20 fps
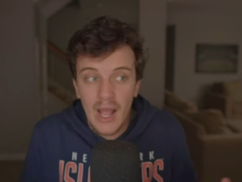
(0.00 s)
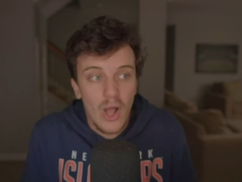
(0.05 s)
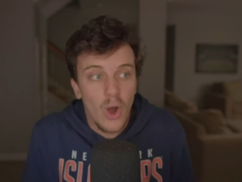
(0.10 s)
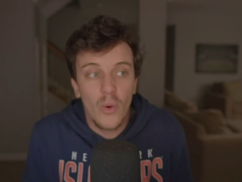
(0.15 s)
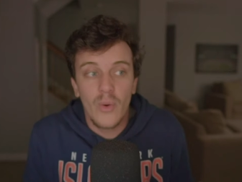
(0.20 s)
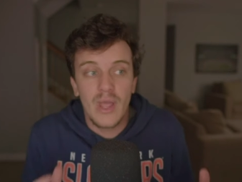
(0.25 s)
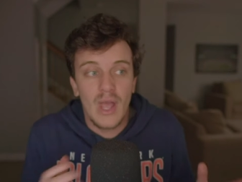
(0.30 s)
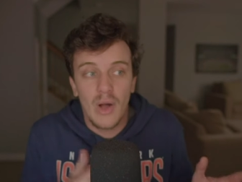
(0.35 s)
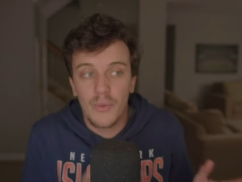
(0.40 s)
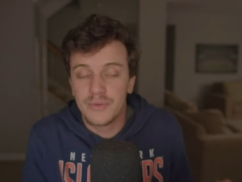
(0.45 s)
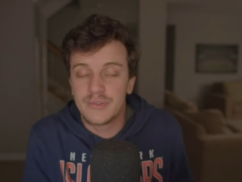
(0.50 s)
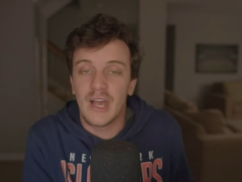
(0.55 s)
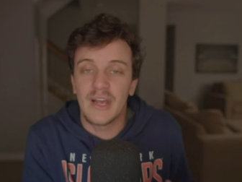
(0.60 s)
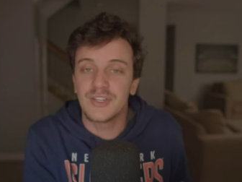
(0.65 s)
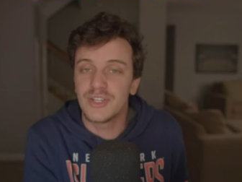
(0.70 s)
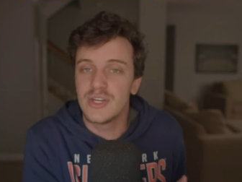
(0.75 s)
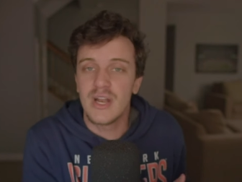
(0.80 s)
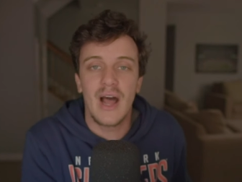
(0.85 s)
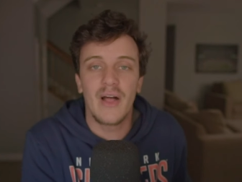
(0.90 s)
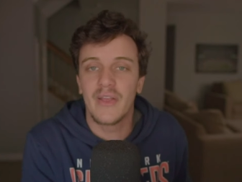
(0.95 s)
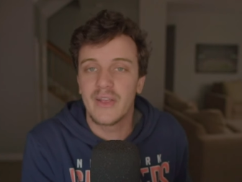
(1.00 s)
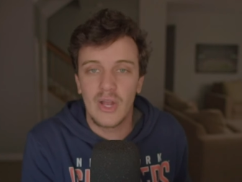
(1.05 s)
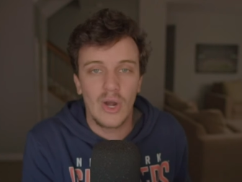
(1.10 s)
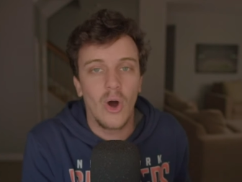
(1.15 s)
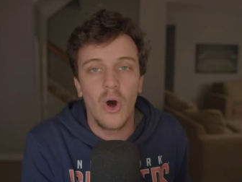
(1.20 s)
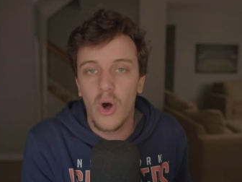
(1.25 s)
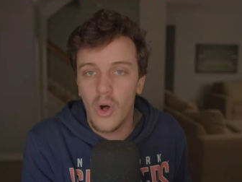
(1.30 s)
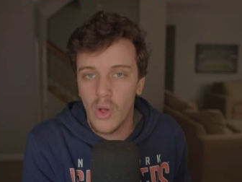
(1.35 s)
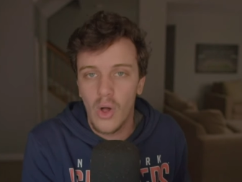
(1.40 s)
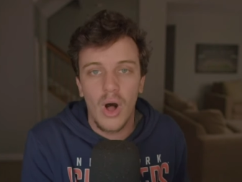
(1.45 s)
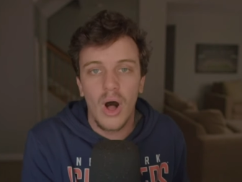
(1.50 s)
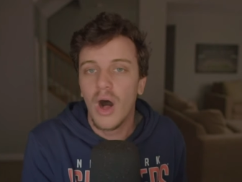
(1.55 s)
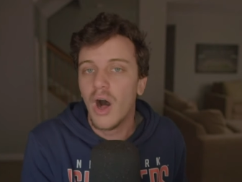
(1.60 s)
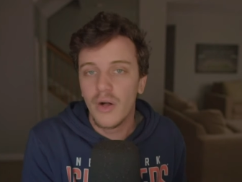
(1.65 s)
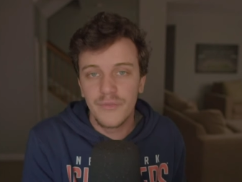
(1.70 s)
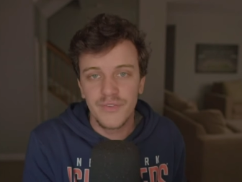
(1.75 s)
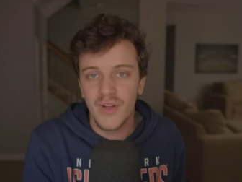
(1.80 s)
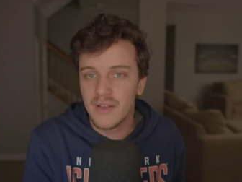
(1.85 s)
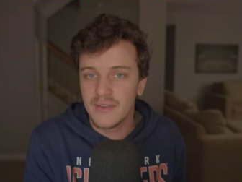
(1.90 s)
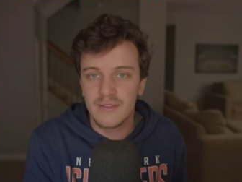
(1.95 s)
OEL was actually not like an all
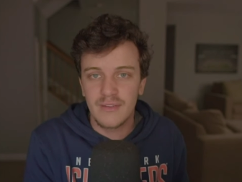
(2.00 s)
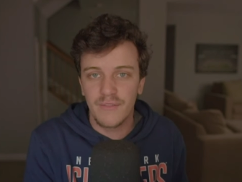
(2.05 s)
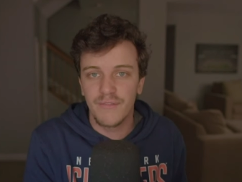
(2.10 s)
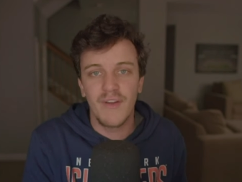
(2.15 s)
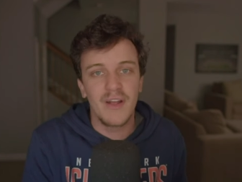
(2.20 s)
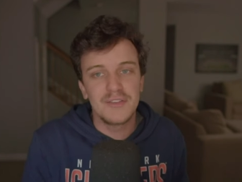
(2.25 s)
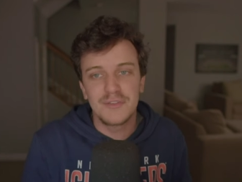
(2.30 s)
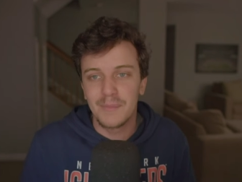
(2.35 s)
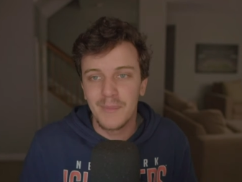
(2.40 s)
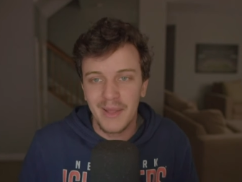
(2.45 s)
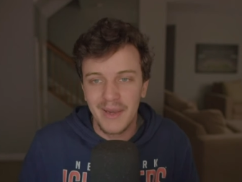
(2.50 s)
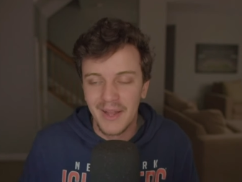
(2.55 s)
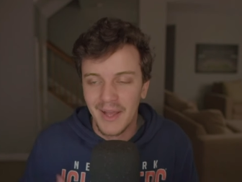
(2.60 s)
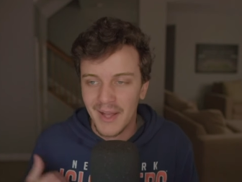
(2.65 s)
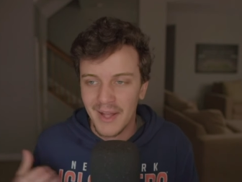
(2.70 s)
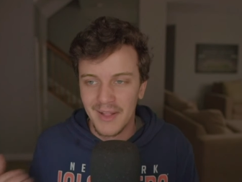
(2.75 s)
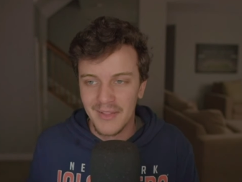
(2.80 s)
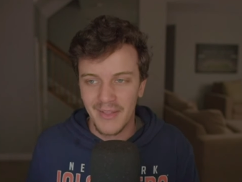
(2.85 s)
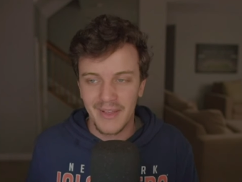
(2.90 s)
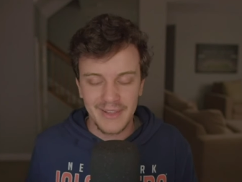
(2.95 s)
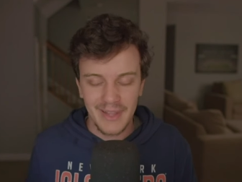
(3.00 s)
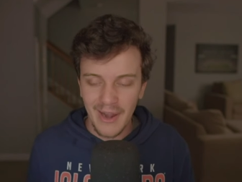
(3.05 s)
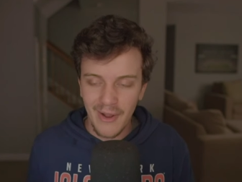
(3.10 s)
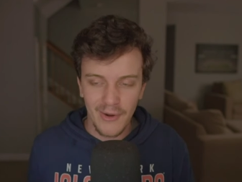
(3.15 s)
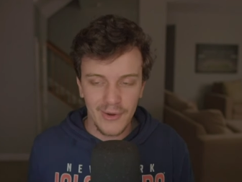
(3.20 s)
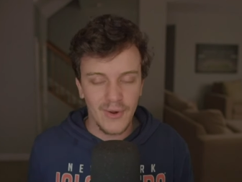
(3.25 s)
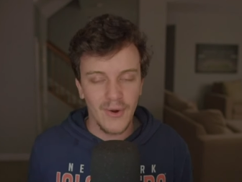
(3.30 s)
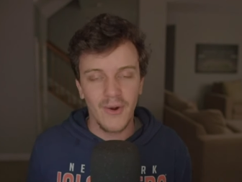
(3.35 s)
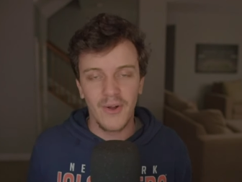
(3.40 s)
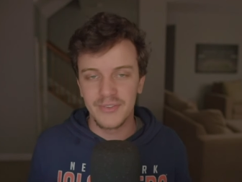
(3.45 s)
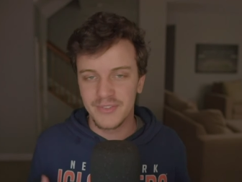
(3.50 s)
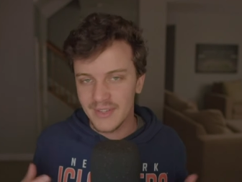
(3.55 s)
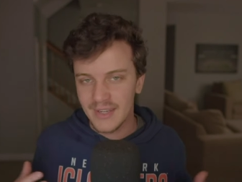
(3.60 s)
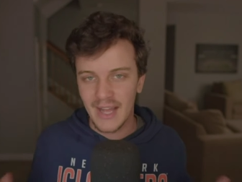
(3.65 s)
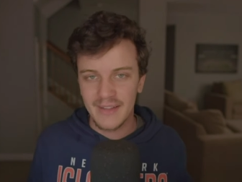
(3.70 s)
offense defenseman like an Erik Karlsson.